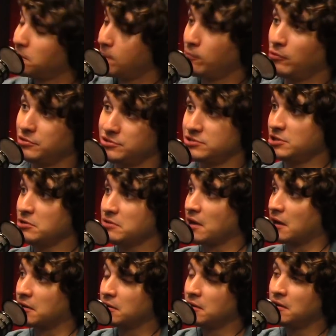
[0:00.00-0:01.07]
People just do
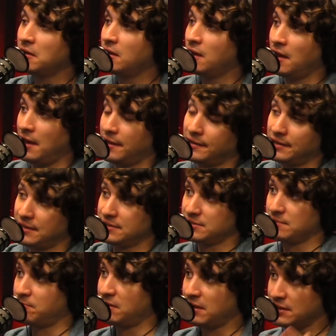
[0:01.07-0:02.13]
that, and it,
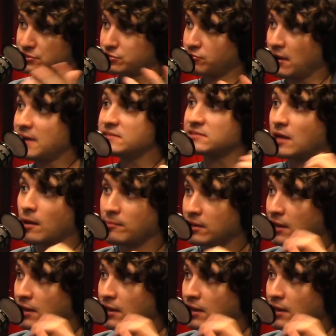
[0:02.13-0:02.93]
it, it's crazy. I mean,